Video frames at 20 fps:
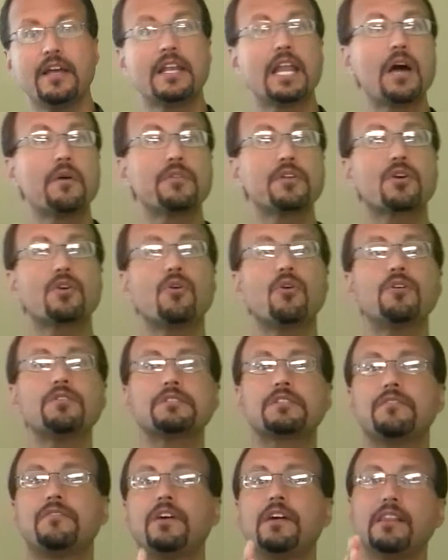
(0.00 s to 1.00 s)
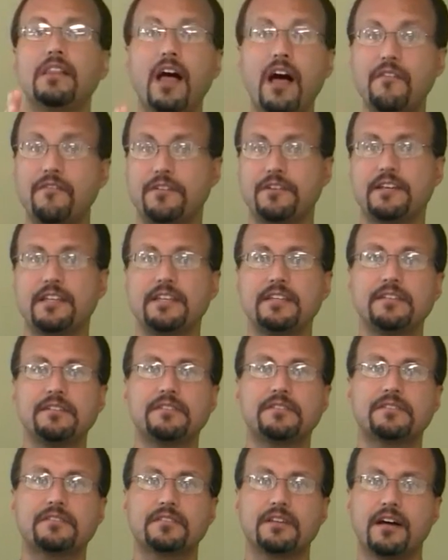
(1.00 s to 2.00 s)
Now, in the course of
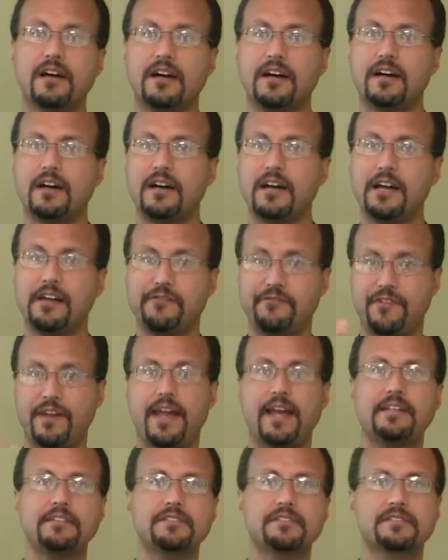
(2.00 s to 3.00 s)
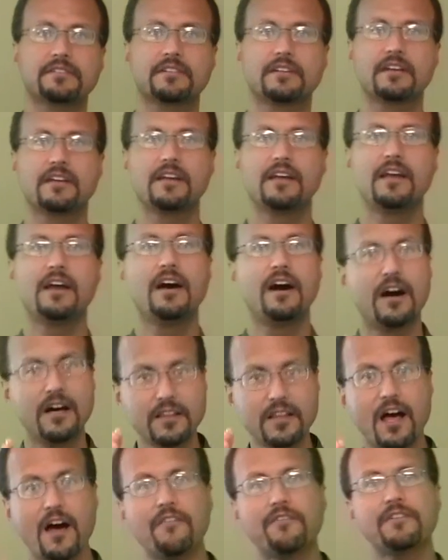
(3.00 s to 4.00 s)
Holofernes' advance,
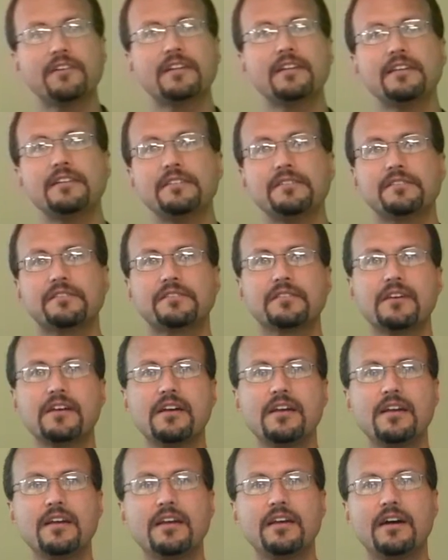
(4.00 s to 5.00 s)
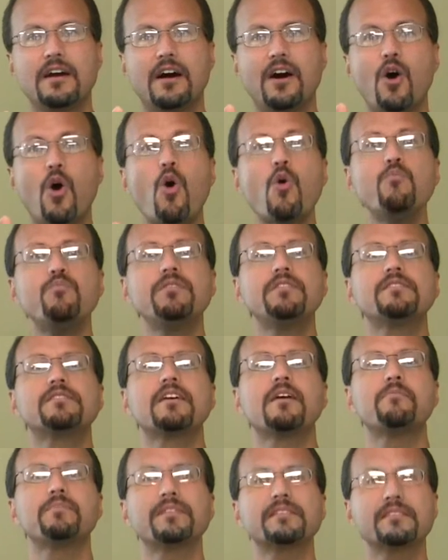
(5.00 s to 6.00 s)
Holofernes opens
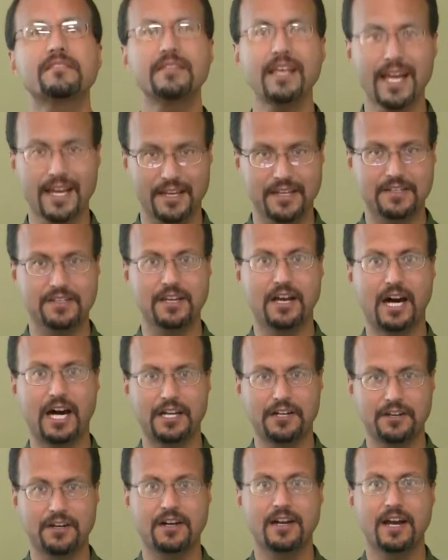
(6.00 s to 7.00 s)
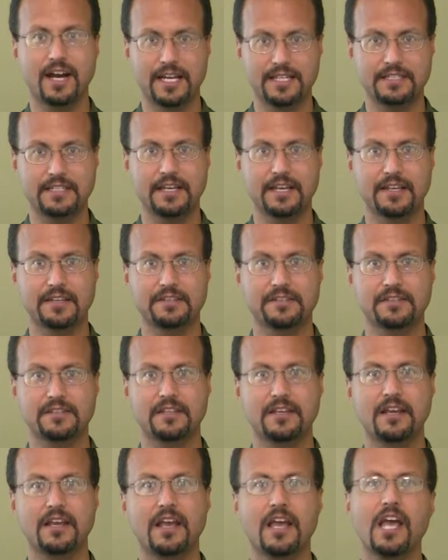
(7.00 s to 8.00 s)
up a second honor
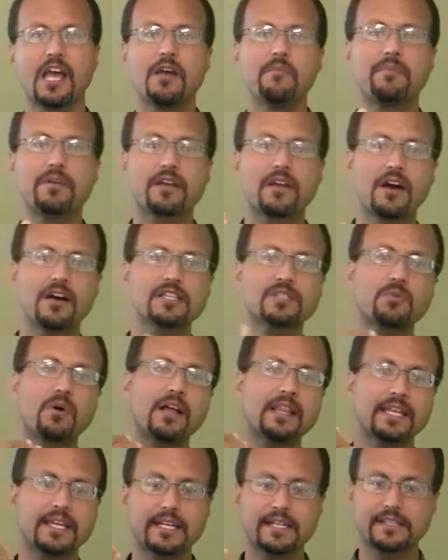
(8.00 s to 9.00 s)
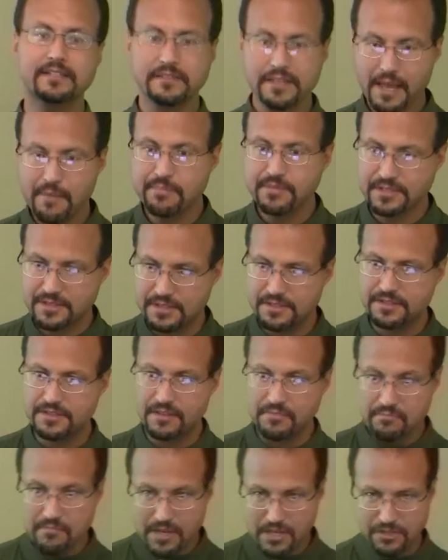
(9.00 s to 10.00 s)
contest. Because while he accepts the
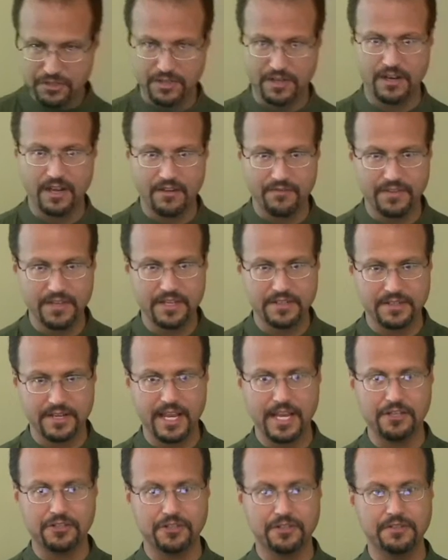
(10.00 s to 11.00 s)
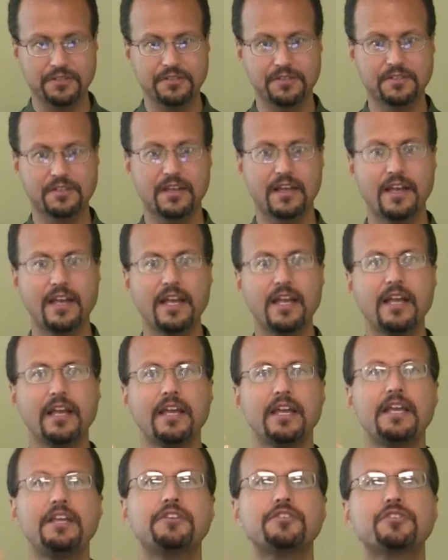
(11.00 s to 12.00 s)
submission of these nations,
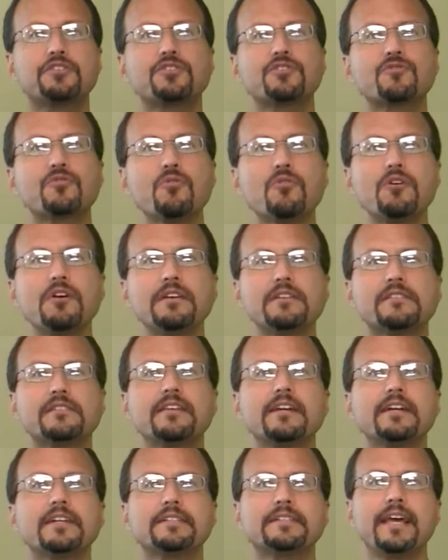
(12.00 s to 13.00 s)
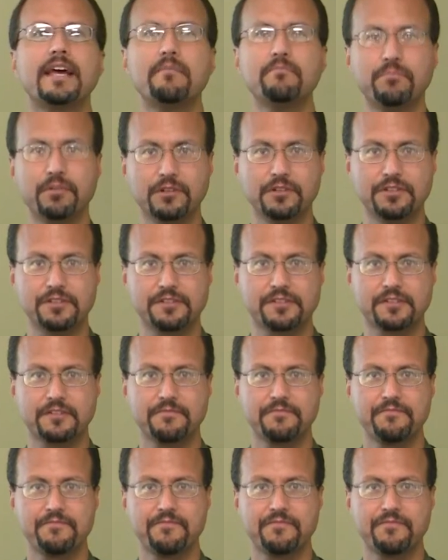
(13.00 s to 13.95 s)
he destroys their temples,